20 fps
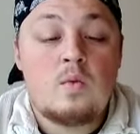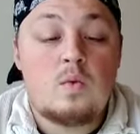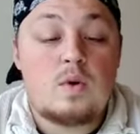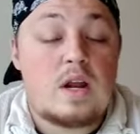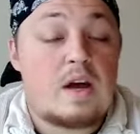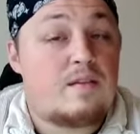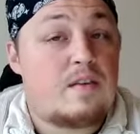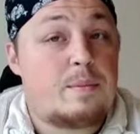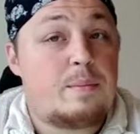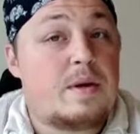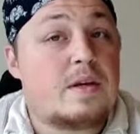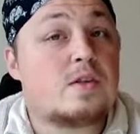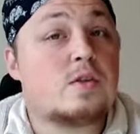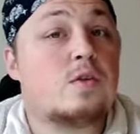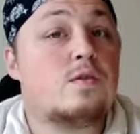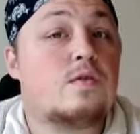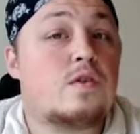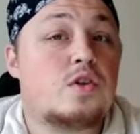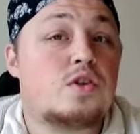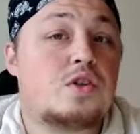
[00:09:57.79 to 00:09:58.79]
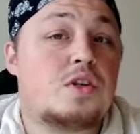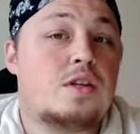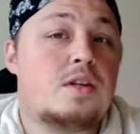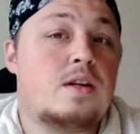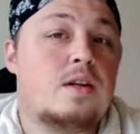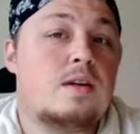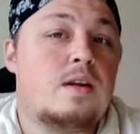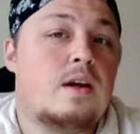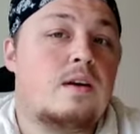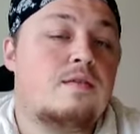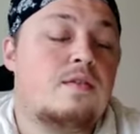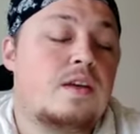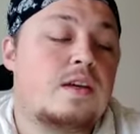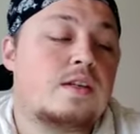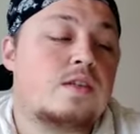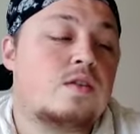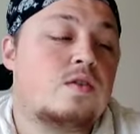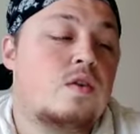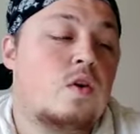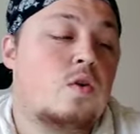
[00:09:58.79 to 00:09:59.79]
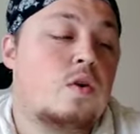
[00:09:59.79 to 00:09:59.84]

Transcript: would have a pistol version of this